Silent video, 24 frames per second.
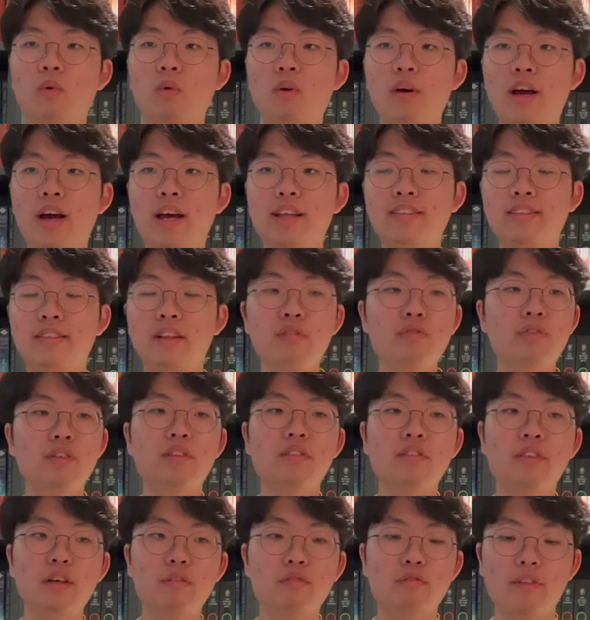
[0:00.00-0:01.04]
and
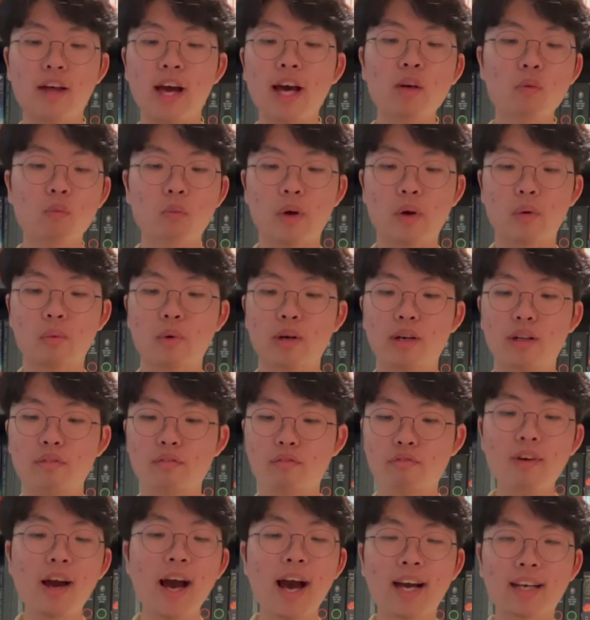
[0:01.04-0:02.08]
living life that way when in
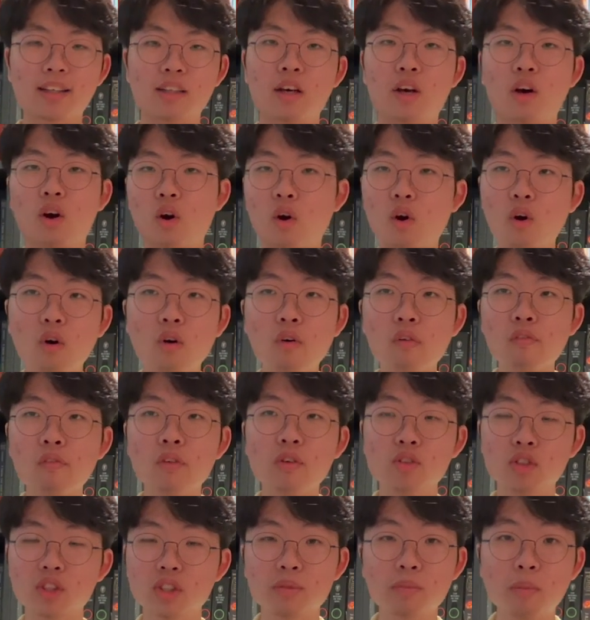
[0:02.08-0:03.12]
fact all
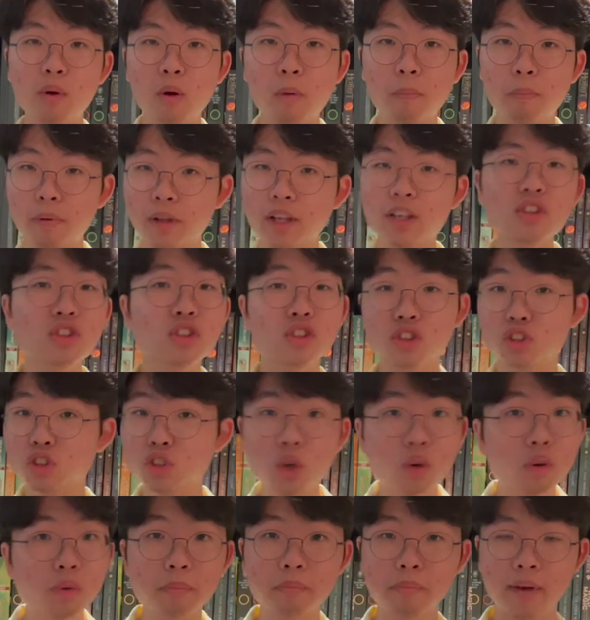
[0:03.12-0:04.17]
those small pleasures
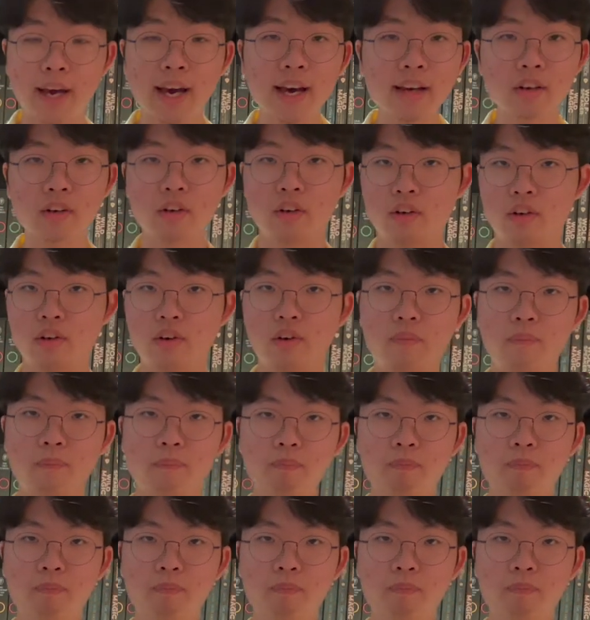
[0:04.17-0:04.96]
don't matter.